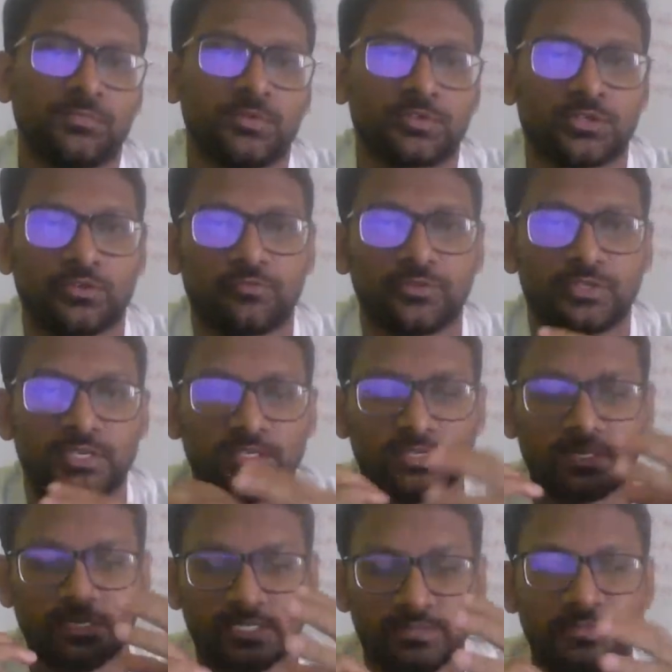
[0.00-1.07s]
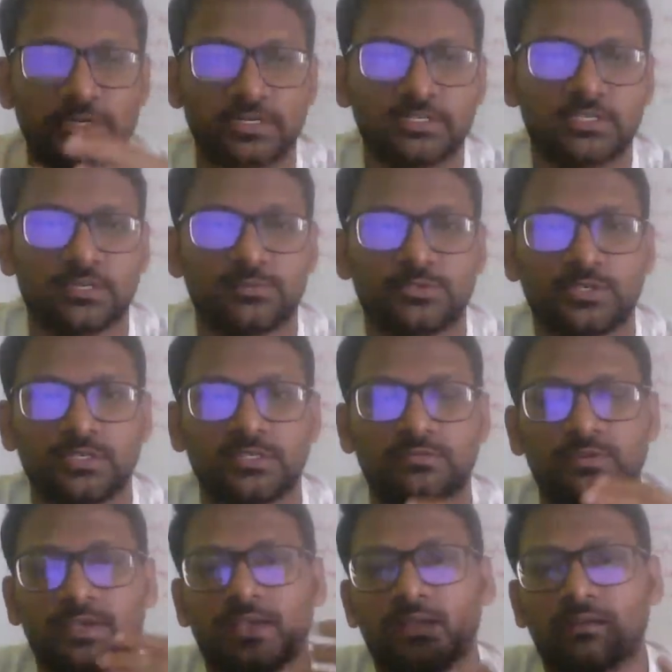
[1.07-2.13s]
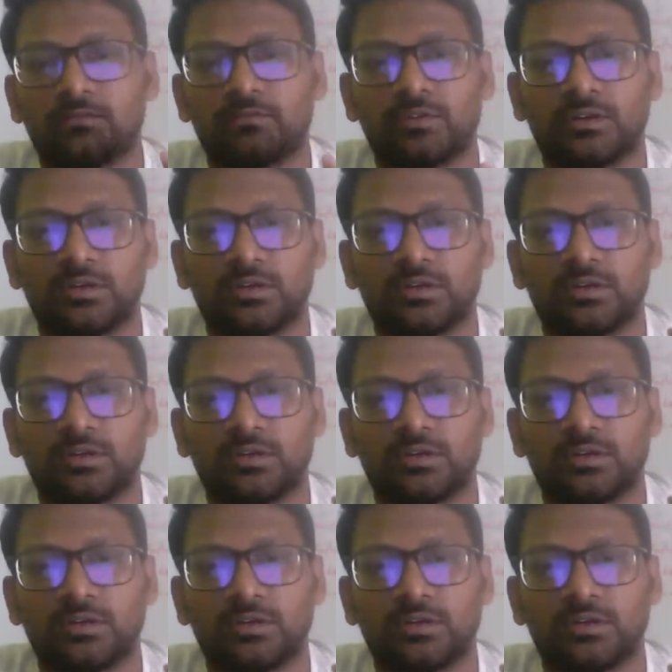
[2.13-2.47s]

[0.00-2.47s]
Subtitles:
So if you see the respiratory substrates, we have